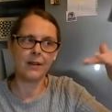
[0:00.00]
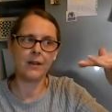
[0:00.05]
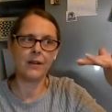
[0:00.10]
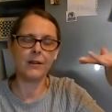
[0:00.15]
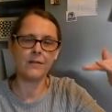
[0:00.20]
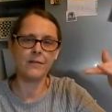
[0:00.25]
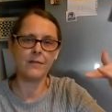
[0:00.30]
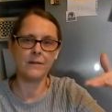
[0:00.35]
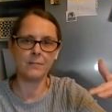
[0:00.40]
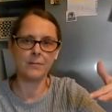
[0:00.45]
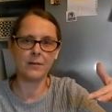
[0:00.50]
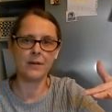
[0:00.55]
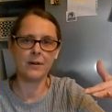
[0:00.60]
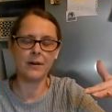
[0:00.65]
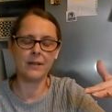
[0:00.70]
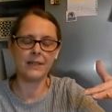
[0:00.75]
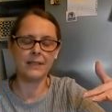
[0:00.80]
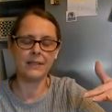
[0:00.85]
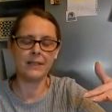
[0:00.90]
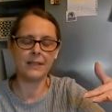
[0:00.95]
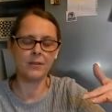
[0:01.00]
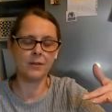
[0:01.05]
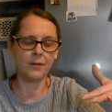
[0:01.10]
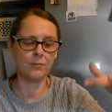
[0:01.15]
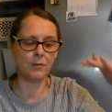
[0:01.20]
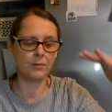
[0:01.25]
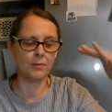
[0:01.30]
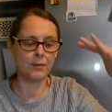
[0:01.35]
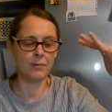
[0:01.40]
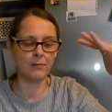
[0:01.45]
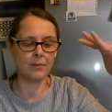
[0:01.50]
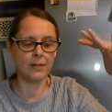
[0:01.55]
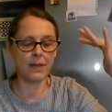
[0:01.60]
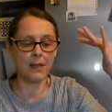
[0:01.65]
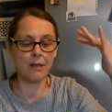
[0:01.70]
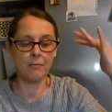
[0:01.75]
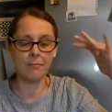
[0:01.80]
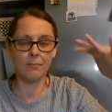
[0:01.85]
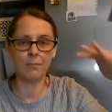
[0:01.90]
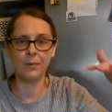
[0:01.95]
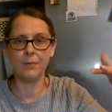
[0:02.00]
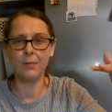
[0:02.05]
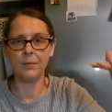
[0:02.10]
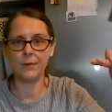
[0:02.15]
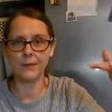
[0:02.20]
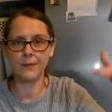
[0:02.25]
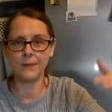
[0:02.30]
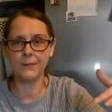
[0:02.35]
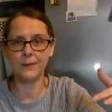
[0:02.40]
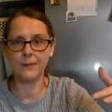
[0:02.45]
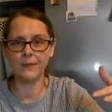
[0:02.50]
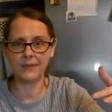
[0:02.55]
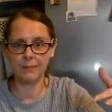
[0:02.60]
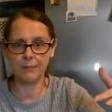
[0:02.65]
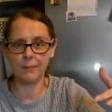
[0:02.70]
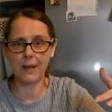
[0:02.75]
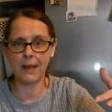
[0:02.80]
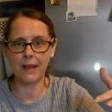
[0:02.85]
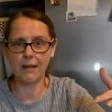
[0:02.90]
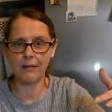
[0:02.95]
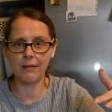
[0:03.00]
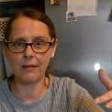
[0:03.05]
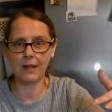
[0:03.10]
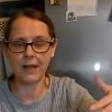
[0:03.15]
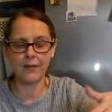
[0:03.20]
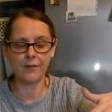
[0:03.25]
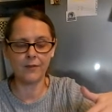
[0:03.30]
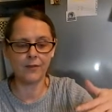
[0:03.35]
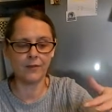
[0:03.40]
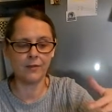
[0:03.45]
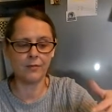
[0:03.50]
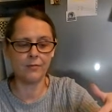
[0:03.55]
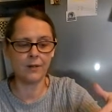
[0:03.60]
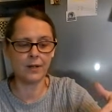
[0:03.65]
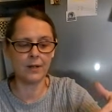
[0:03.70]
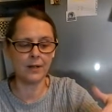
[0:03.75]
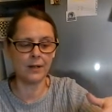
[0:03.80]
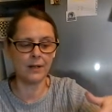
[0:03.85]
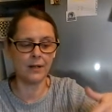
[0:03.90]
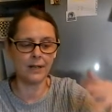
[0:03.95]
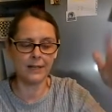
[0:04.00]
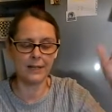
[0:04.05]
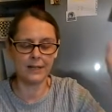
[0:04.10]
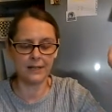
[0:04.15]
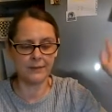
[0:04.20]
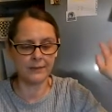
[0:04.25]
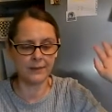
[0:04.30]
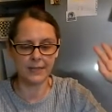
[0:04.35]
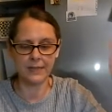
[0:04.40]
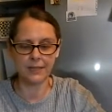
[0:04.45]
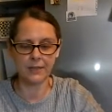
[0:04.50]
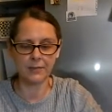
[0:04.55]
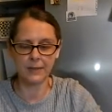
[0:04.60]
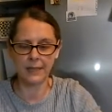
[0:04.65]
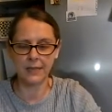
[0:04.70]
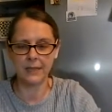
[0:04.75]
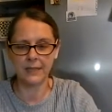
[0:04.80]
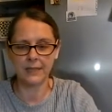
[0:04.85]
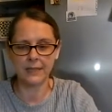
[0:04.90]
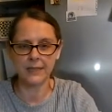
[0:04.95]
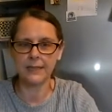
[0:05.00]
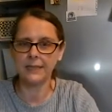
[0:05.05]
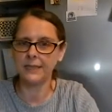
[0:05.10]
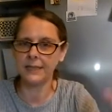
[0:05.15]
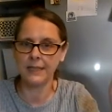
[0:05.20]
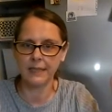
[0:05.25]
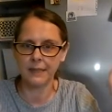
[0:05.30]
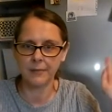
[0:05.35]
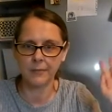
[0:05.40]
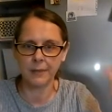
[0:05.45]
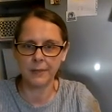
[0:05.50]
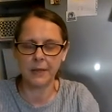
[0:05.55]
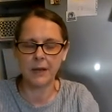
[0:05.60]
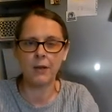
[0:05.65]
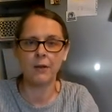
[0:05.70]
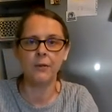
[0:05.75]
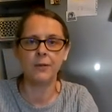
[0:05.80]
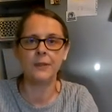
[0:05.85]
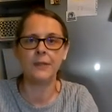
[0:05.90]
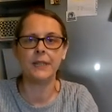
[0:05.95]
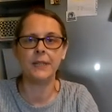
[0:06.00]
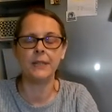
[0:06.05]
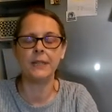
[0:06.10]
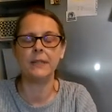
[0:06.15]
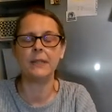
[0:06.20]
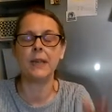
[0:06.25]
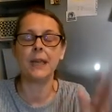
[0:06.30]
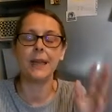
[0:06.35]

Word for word: overpriced and I would probably get bored of the smell after a while and it would end up getting dusty and it would be a whole thing.